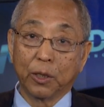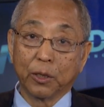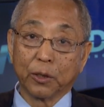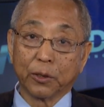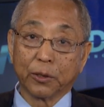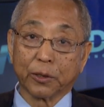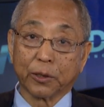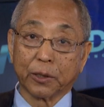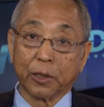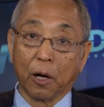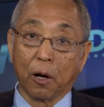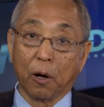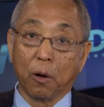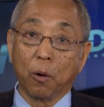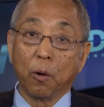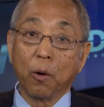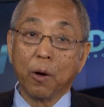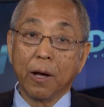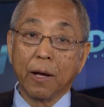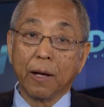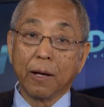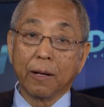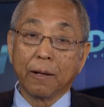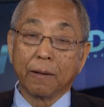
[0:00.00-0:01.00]
So
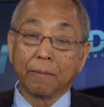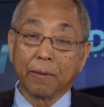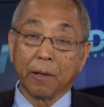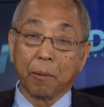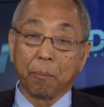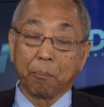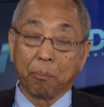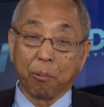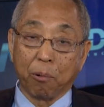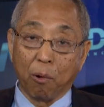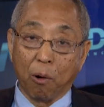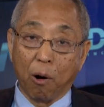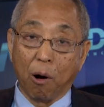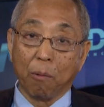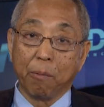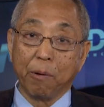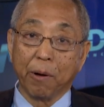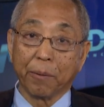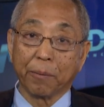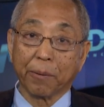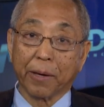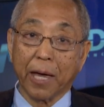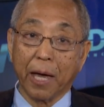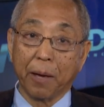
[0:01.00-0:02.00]
the
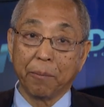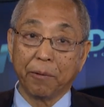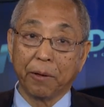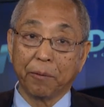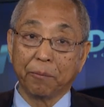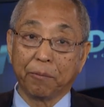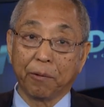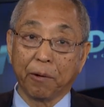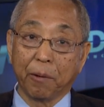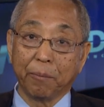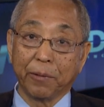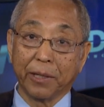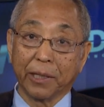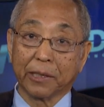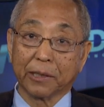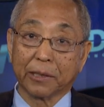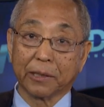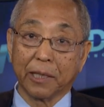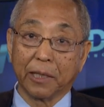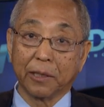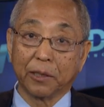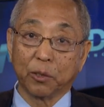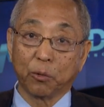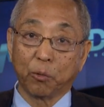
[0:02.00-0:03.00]
problem came in from
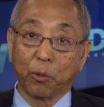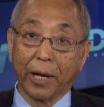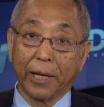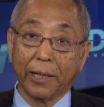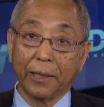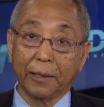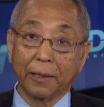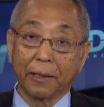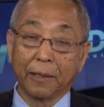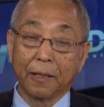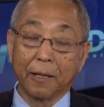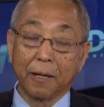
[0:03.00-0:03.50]
exchange rate,